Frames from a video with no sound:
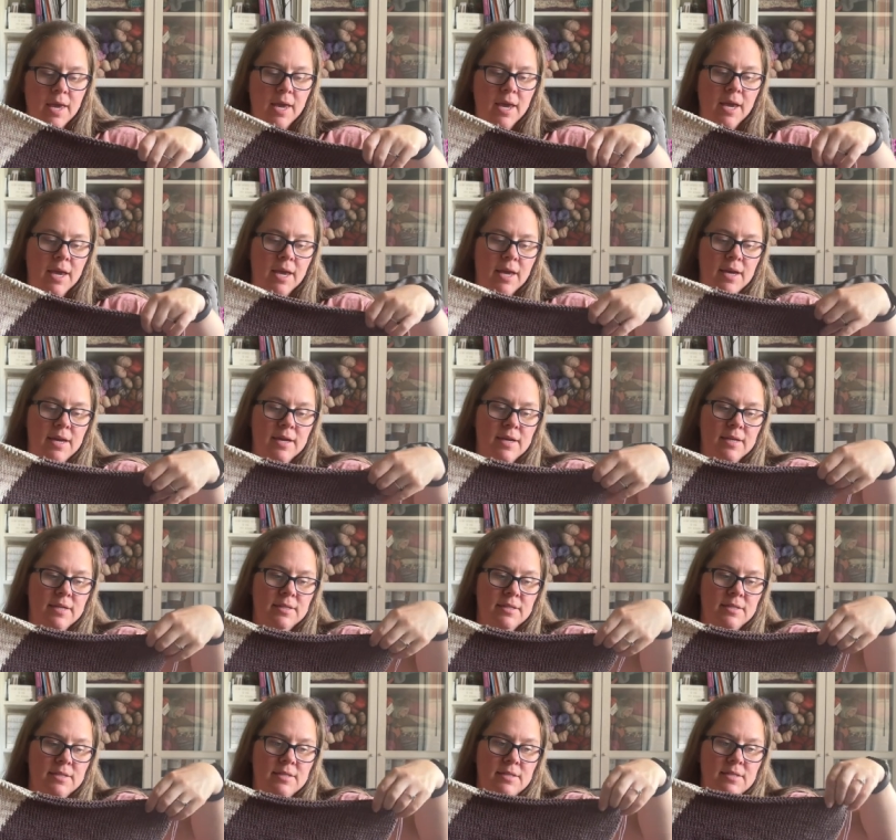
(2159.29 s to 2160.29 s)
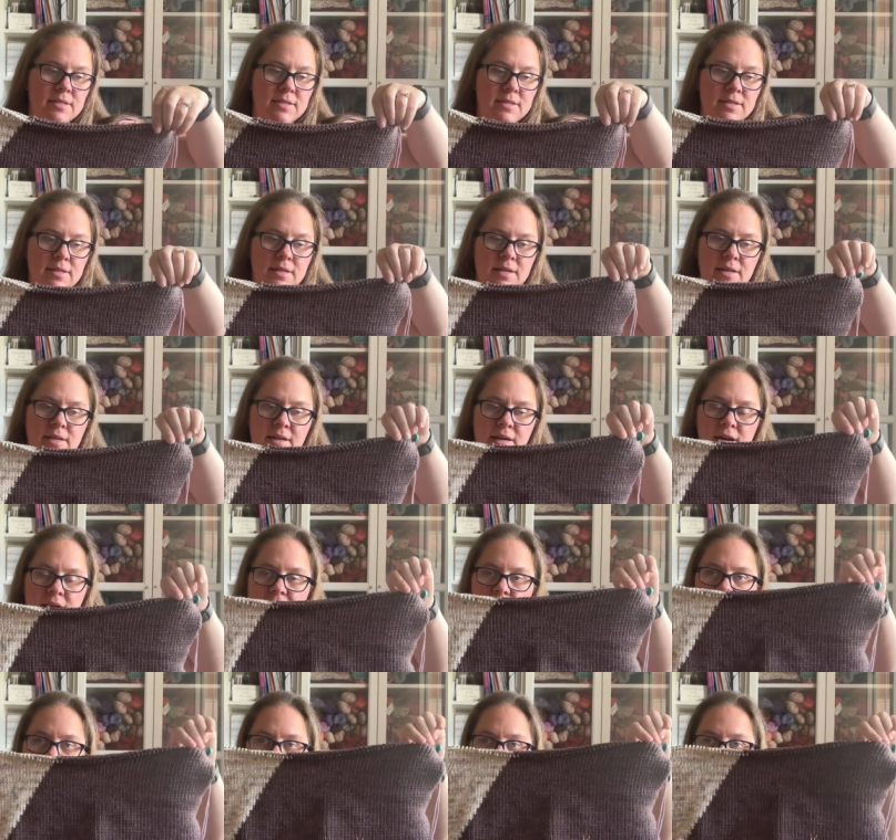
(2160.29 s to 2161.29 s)
and
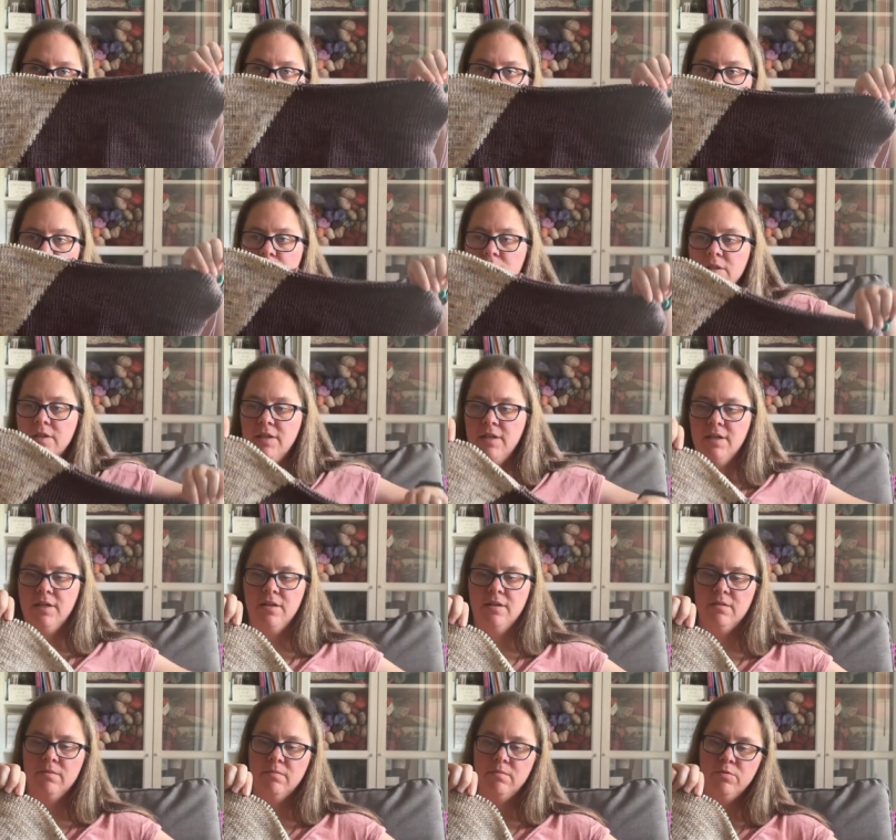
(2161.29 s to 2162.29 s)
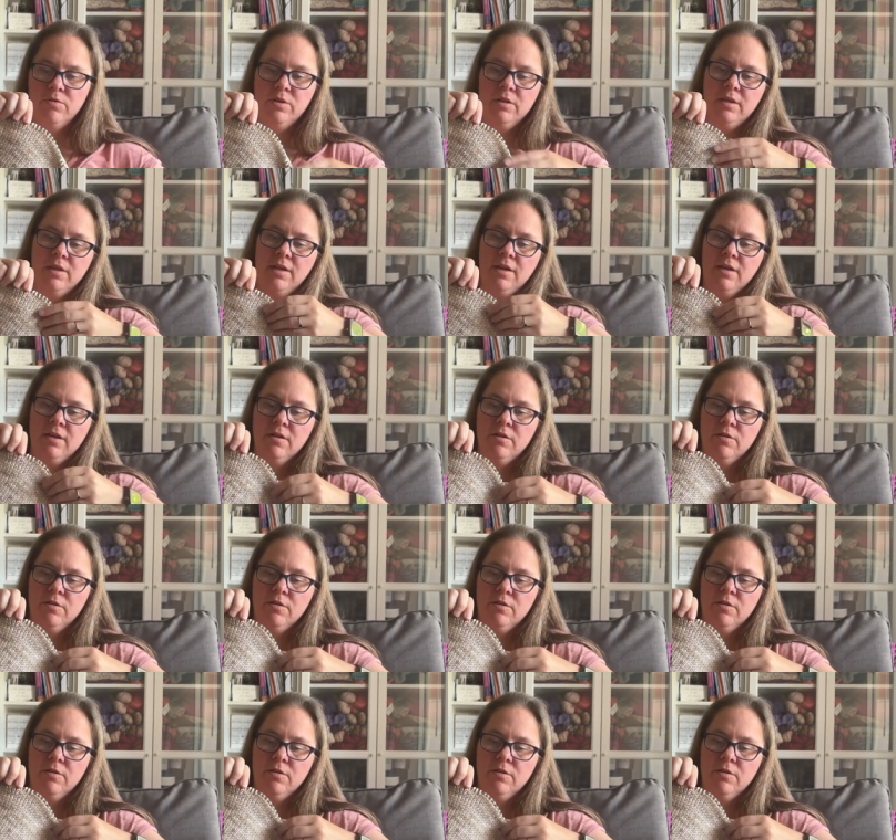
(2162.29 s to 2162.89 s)
yeah, it's really, really